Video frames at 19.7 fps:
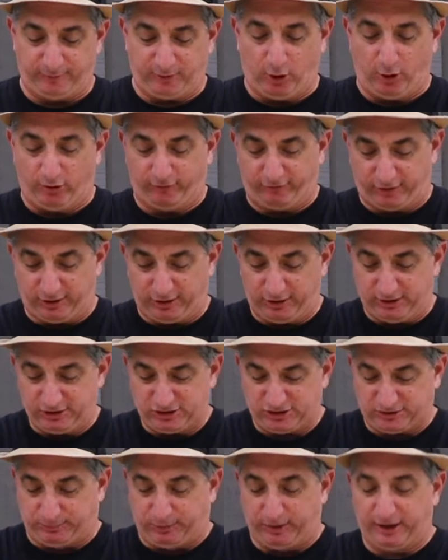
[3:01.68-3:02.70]
flip it
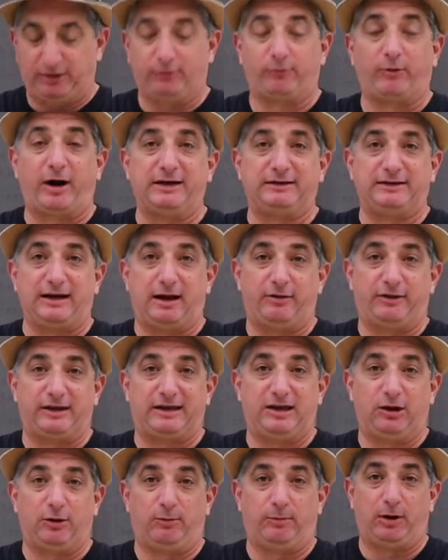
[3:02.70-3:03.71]
over, split it right down
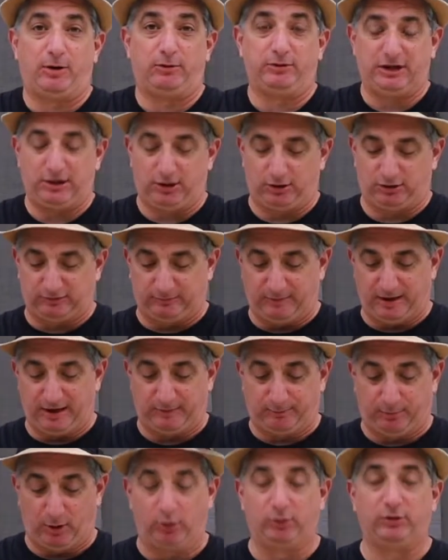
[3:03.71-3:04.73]
the keel bone here to
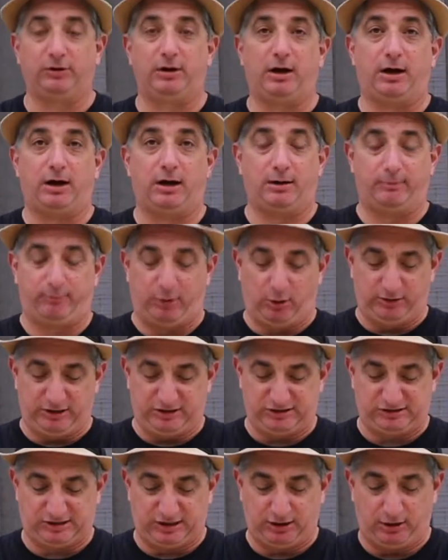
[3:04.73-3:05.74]
make
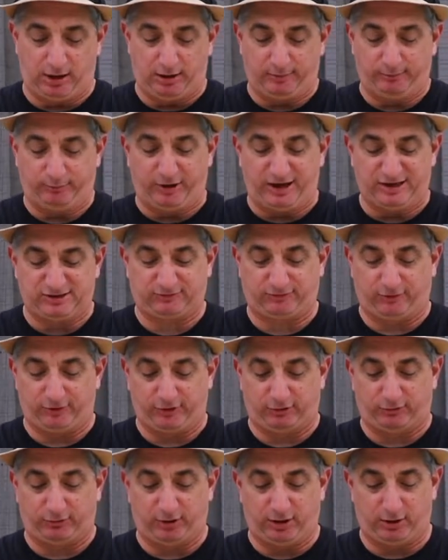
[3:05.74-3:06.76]
bone-in skin-on breast
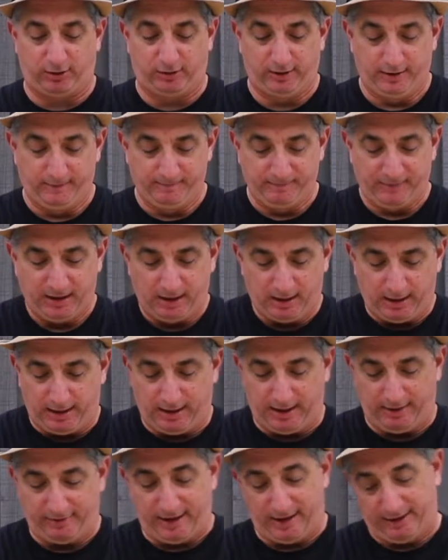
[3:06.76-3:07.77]
for the grill.
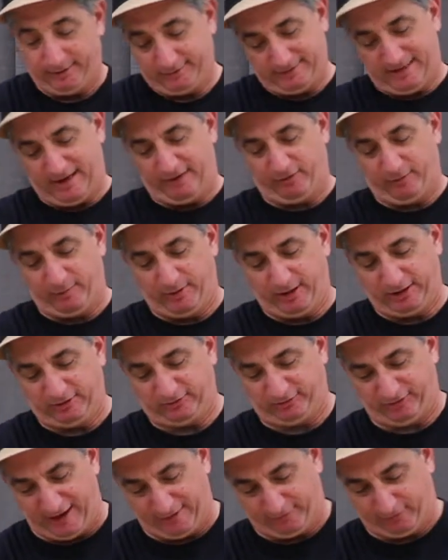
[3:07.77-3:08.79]
And then
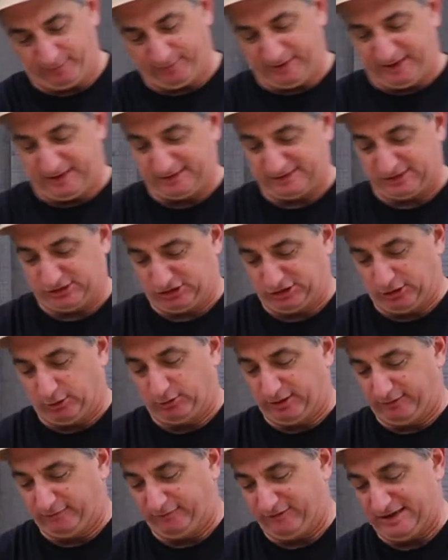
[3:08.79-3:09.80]
everybody's favorite, because it's
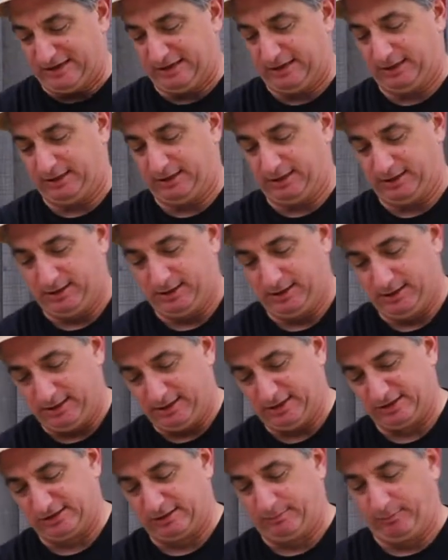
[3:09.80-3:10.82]
so convenient,
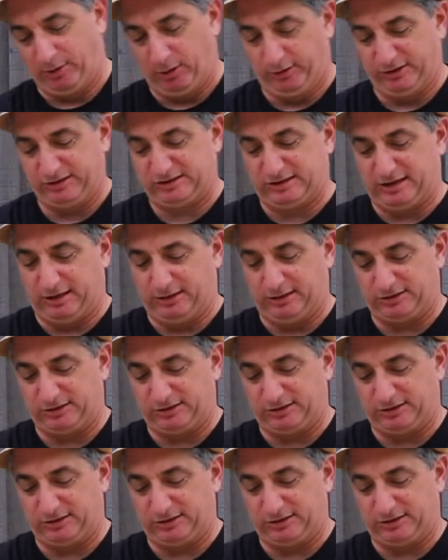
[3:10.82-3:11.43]
is the boneless,